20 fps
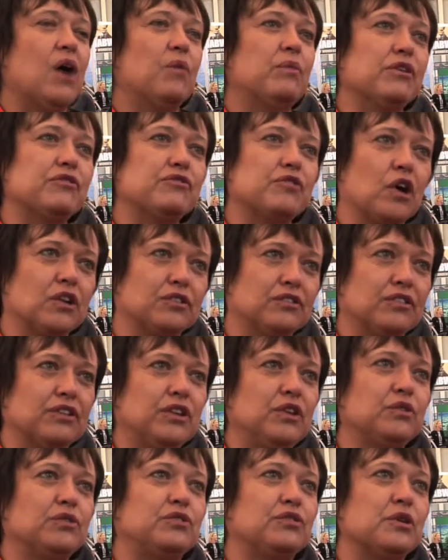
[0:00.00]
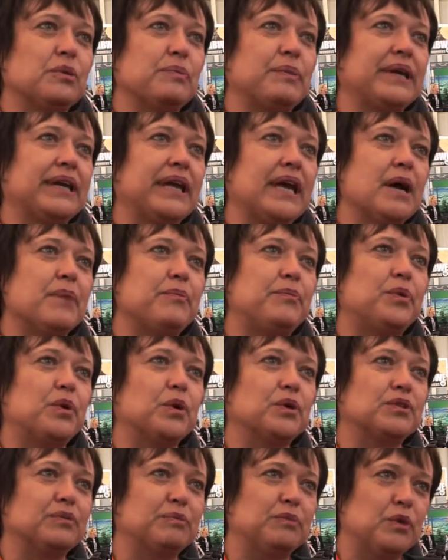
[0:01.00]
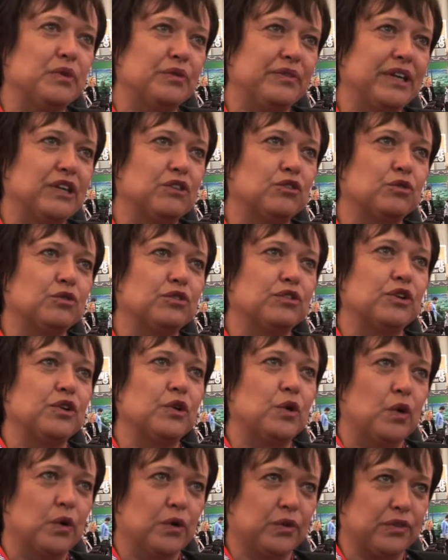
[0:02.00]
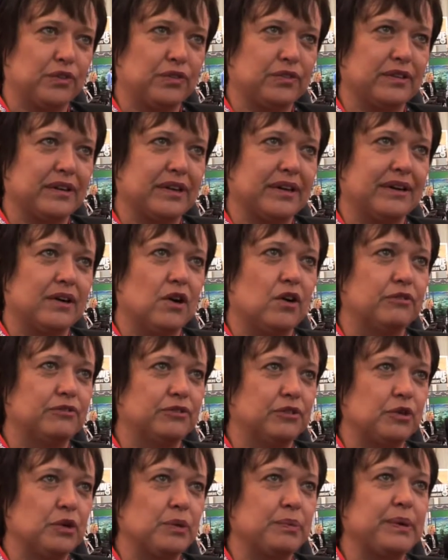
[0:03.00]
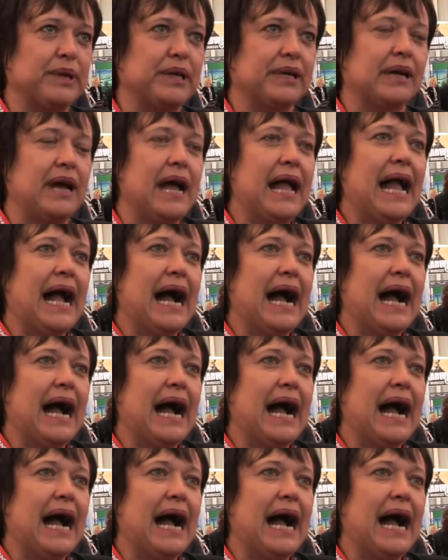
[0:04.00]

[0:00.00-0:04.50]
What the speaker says: We've got a new Durban airport moving to the north of Durban,